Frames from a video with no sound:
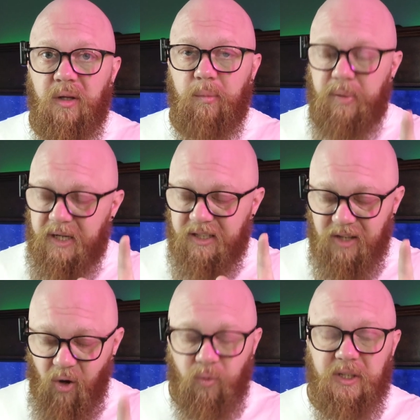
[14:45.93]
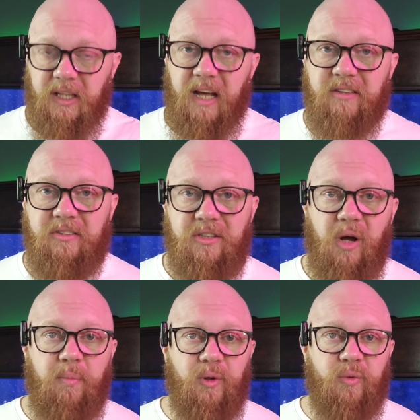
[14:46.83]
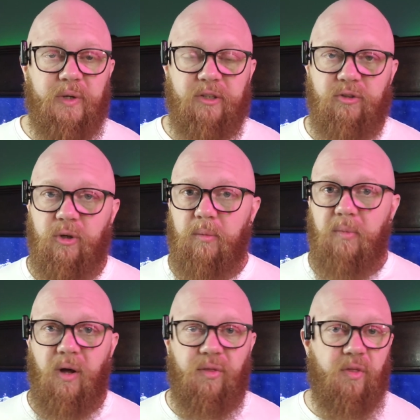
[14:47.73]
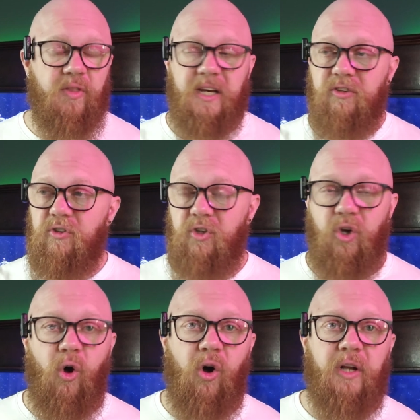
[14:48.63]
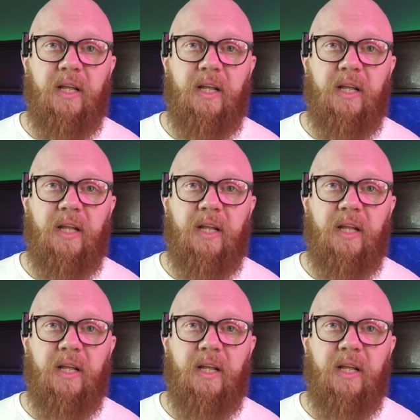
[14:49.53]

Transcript: but it only lasts a couple of weeks or a month, and then it's gone.